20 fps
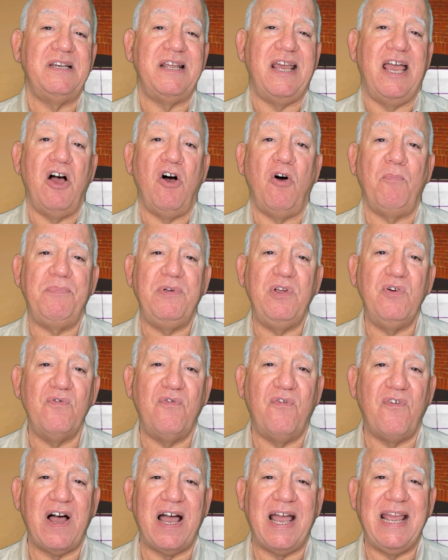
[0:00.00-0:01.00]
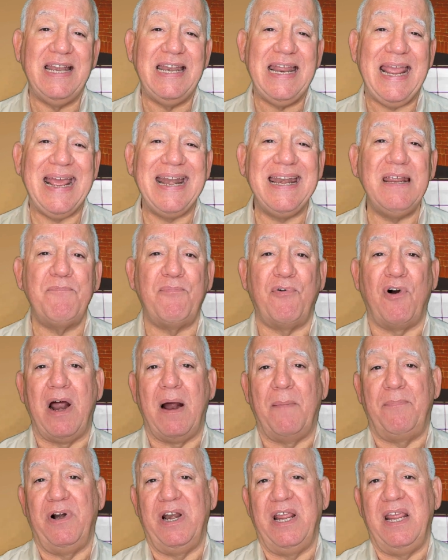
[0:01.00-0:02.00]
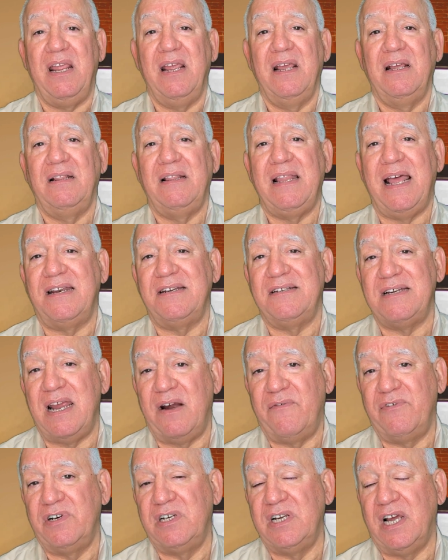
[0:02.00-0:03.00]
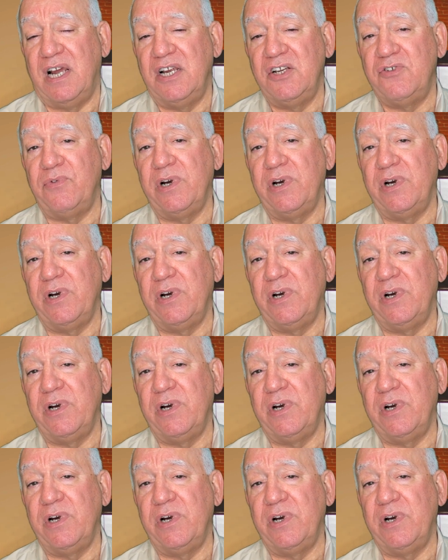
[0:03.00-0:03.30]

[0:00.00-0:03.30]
to help you find any property that is advertised,